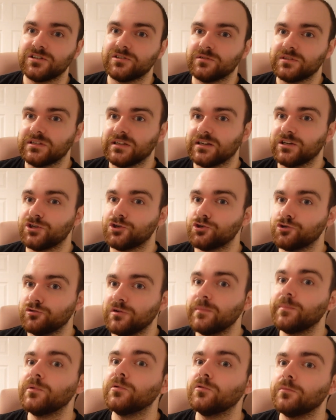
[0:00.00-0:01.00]
so it's like a
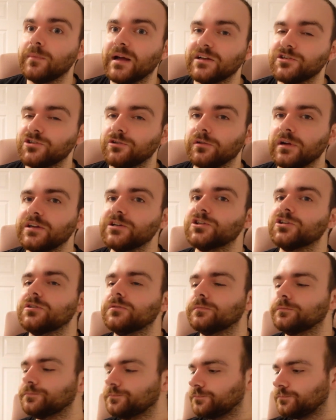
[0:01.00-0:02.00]
triple maturation.